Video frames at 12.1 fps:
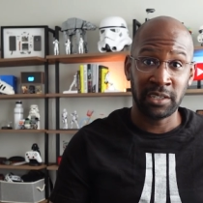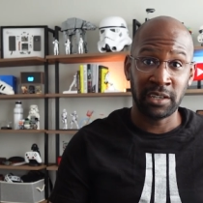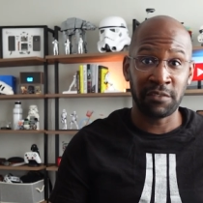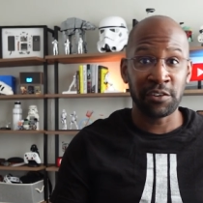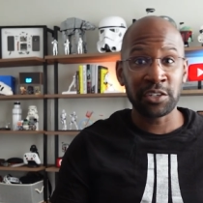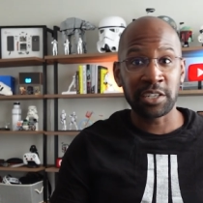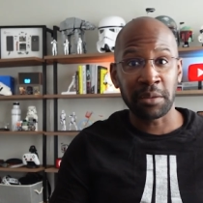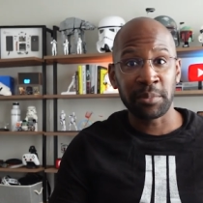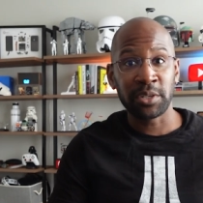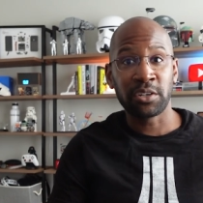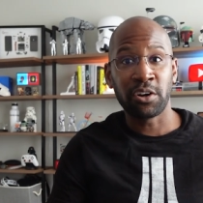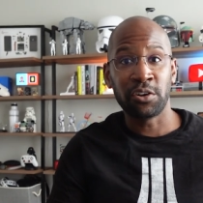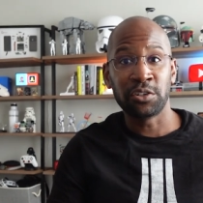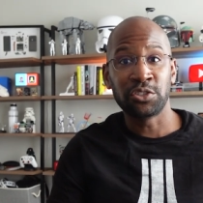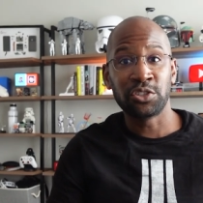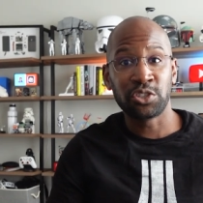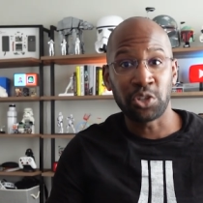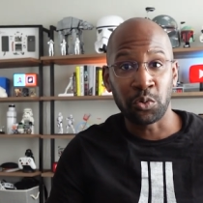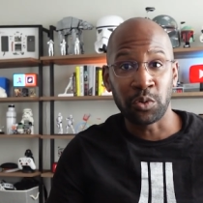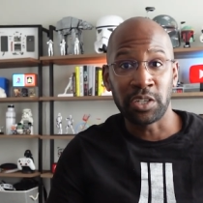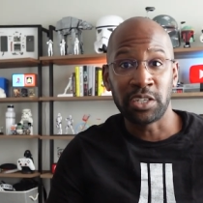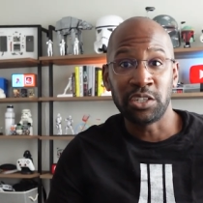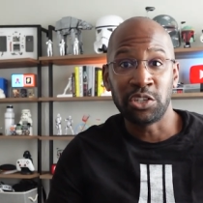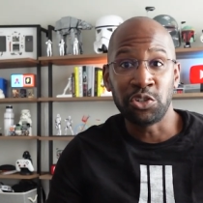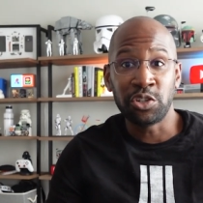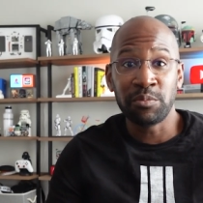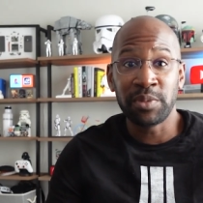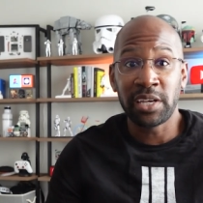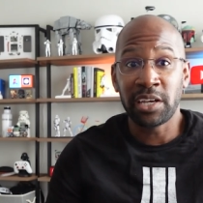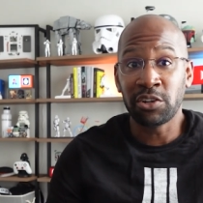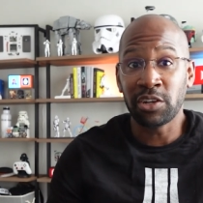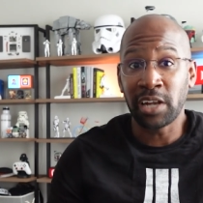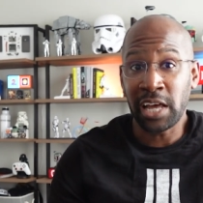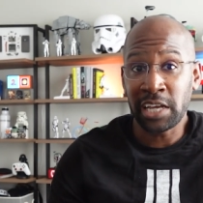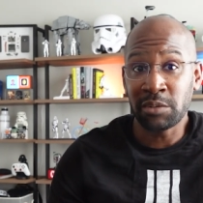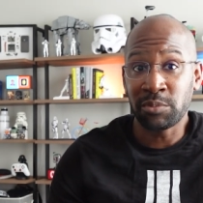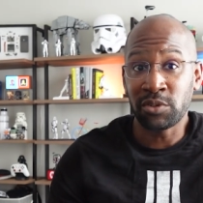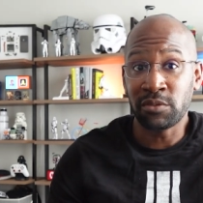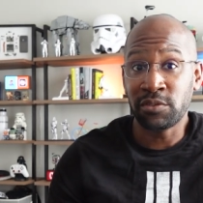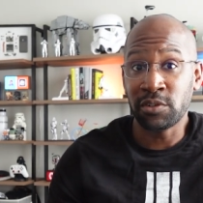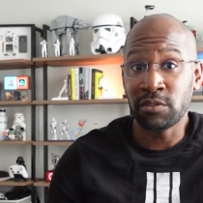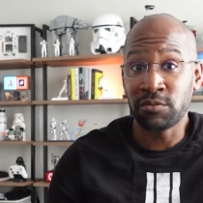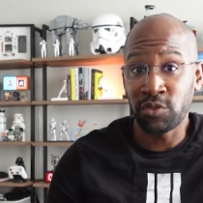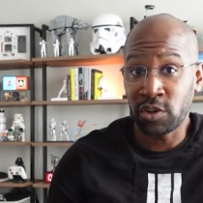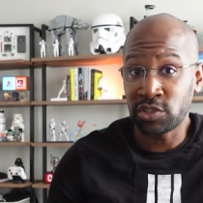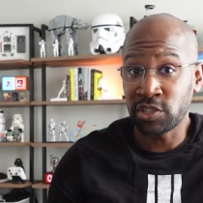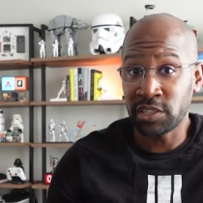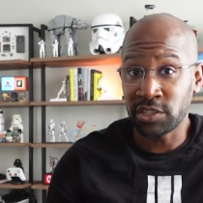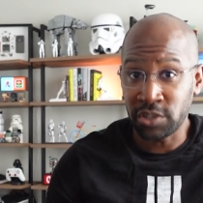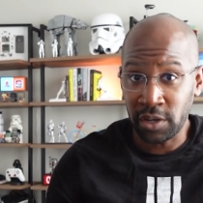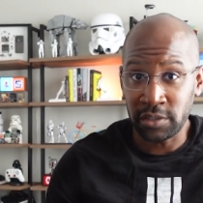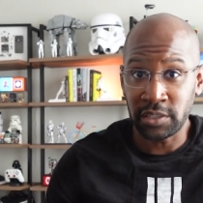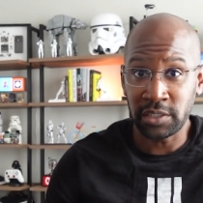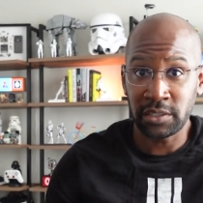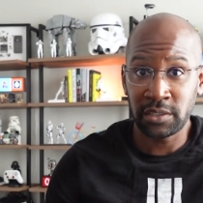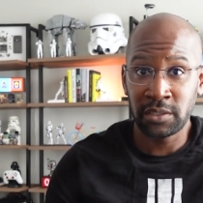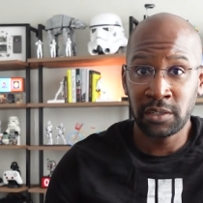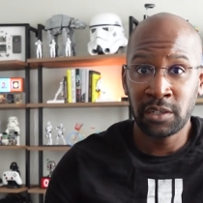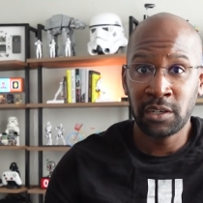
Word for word: If your debit card is stolen, you could be held liable for the fraudulent charges.